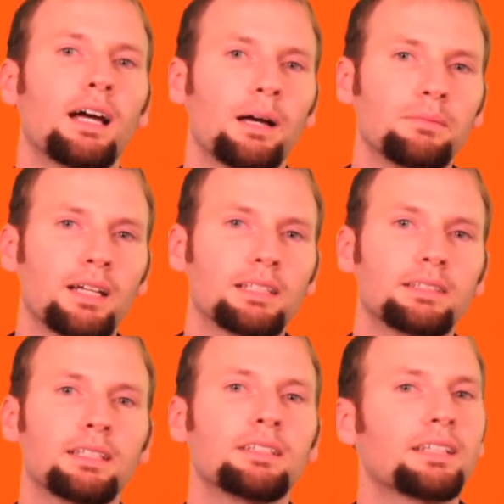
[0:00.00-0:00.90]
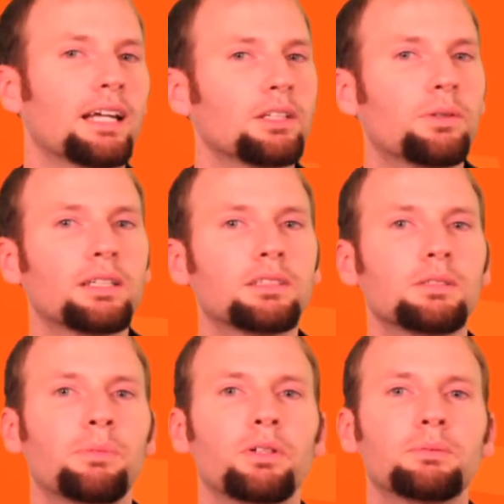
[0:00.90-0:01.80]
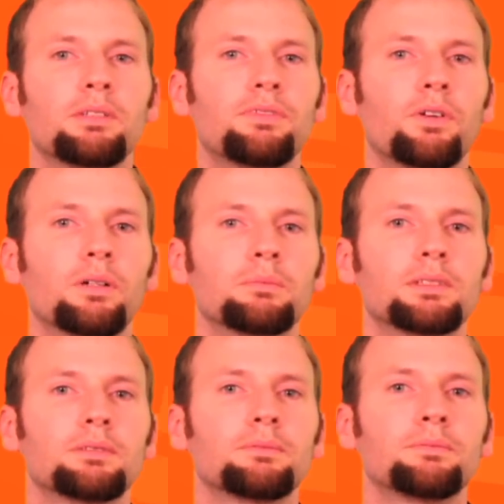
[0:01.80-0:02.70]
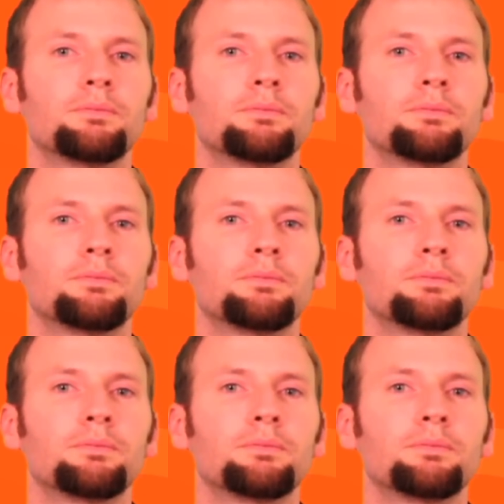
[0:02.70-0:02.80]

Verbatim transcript: I'm Dustin. Got any questions? Post them in the forums.